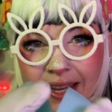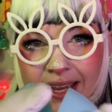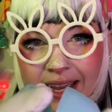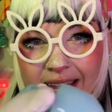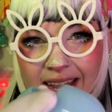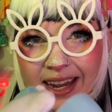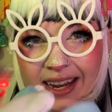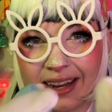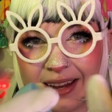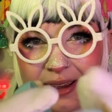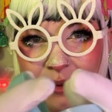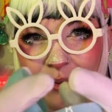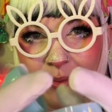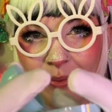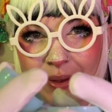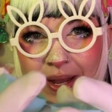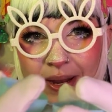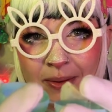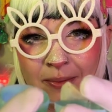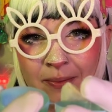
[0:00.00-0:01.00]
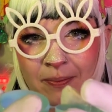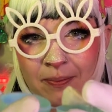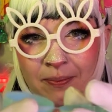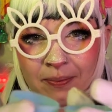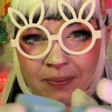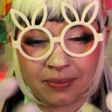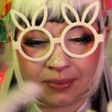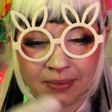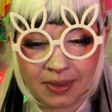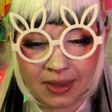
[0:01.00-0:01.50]
and open.
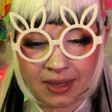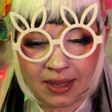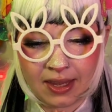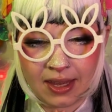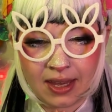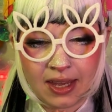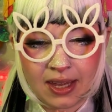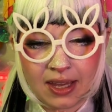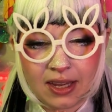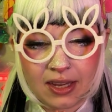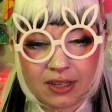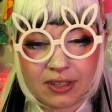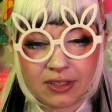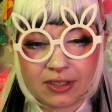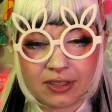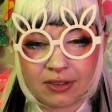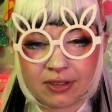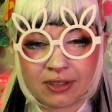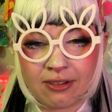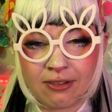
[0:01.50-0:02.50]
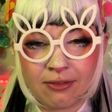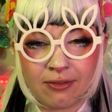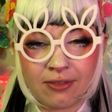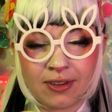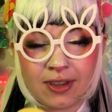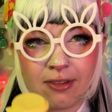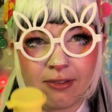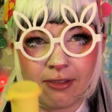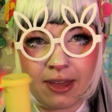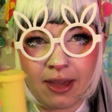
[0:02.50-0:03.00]
So to fill
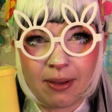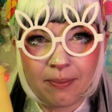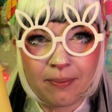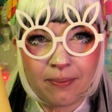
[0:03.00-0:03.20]
them,